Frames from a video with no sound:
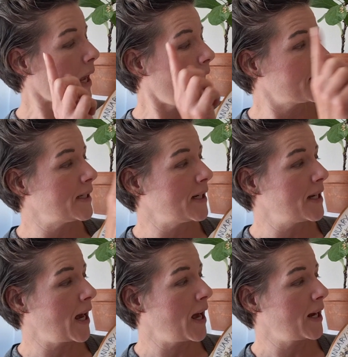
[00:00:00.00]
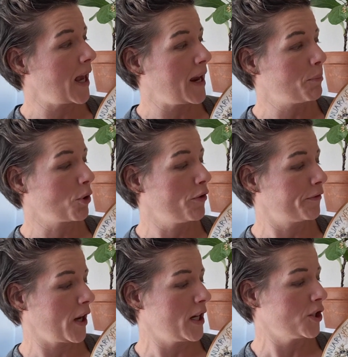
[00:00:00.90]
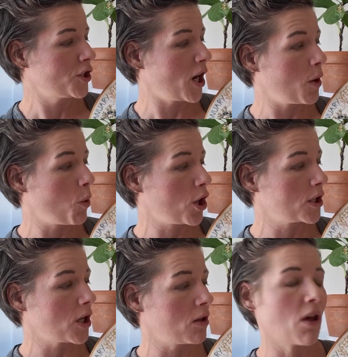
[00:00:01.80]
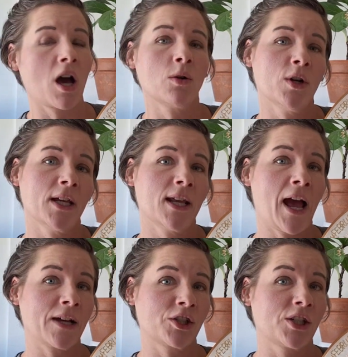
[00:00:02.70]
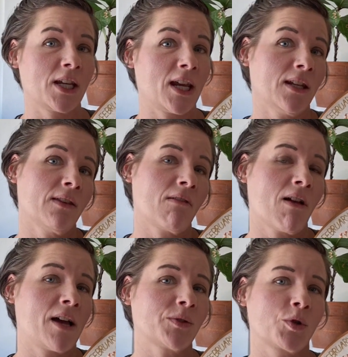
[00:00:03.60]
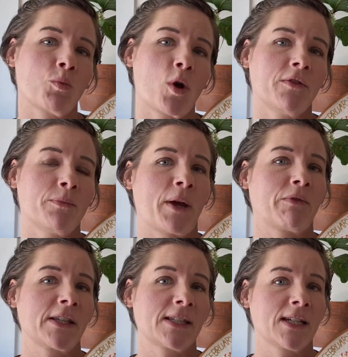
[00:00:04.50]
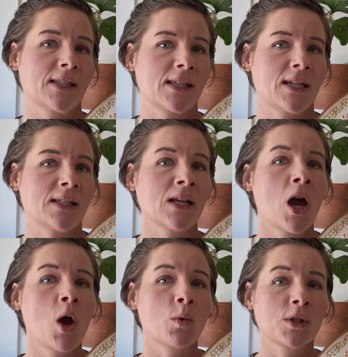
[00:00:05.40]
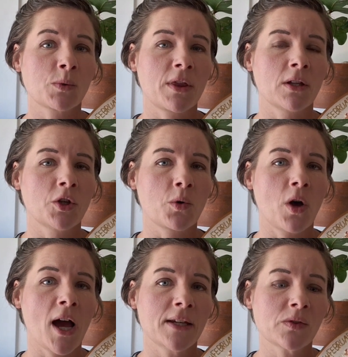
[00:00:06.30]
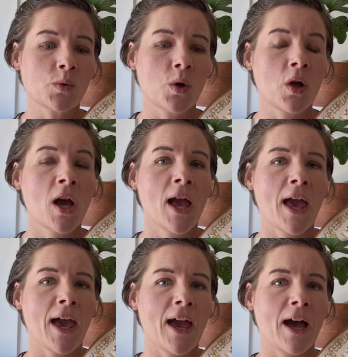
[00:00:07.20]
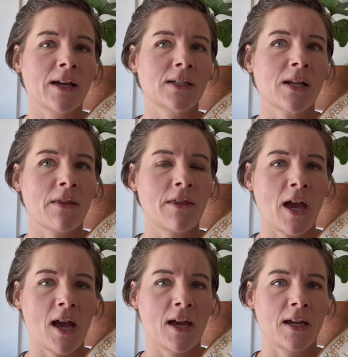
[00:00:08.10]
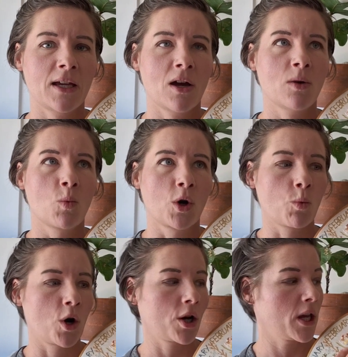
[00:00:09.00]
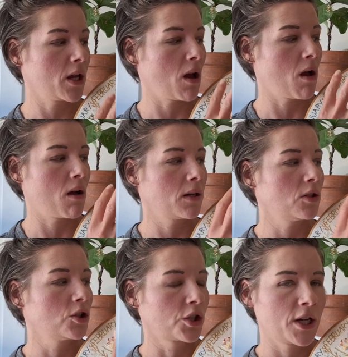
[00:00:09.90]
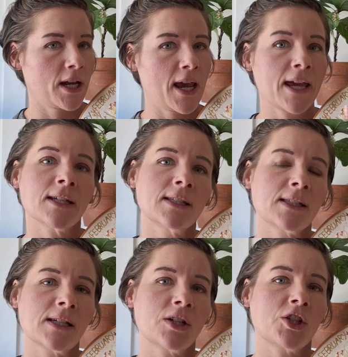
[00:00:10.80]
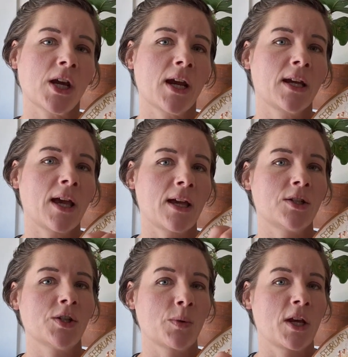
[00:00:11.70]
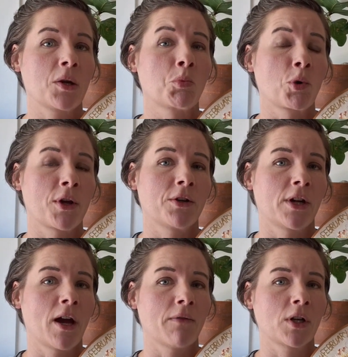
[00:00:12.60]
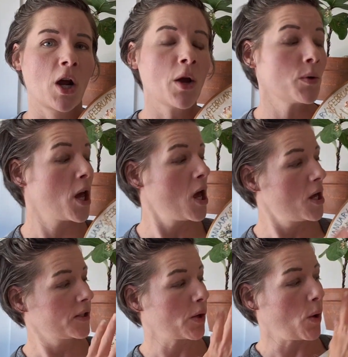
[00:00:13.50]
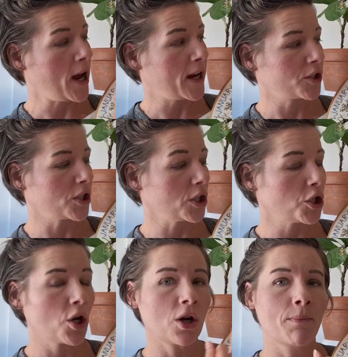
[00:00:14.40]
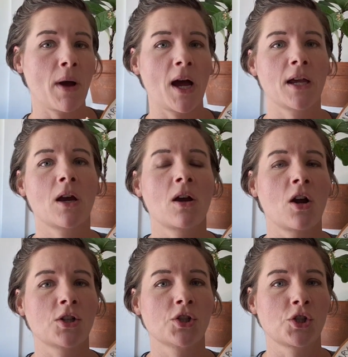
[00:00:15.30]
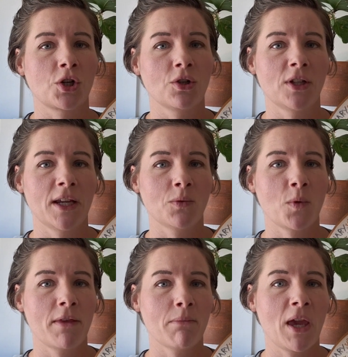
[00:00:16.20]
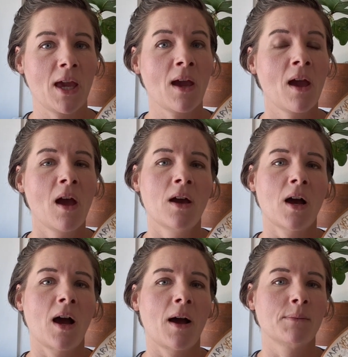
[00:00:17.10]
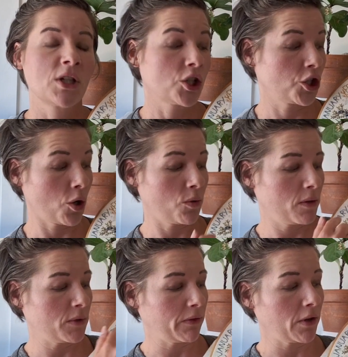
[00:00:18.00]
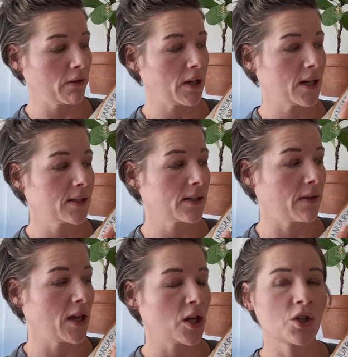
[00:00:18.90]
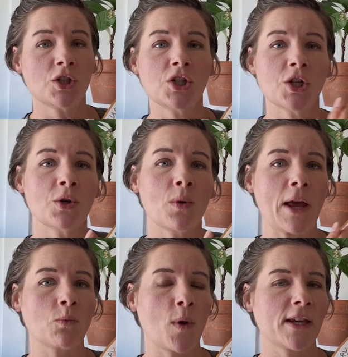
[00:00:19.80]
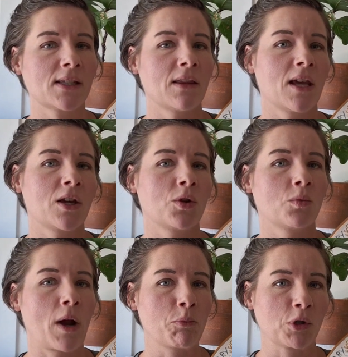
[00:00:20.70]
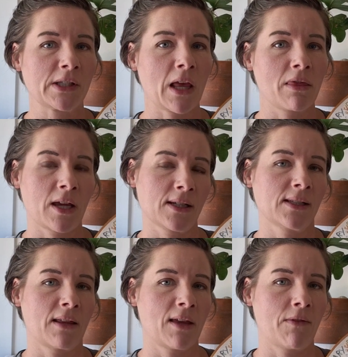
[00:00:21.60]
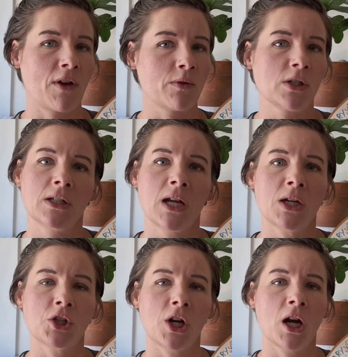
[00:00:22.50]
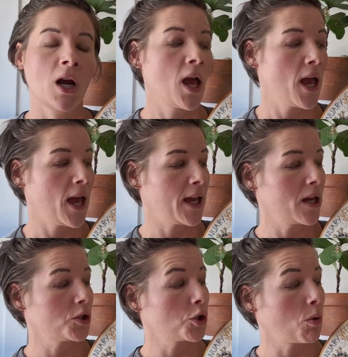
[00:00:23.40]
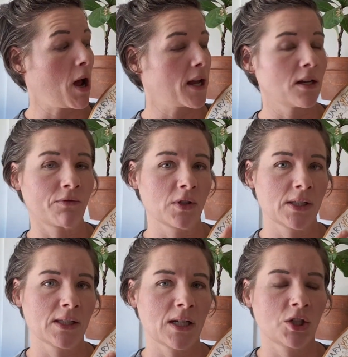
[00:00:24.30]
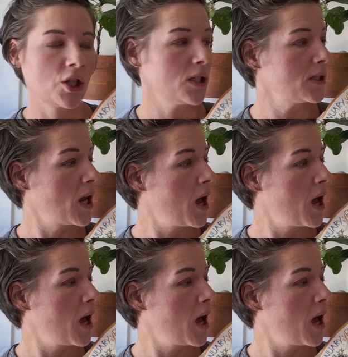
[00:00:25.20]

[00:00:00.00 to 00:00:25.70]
I did get April finished. I worked a lot on it actually in the classroom. One of my residencies was with a local high school, and they were working on learning hand stitching and doing embroidery of their own. So I actually took my garden journal in with me to show them different things that they could do and ways that they could represent things that they found in nature and try different stitches.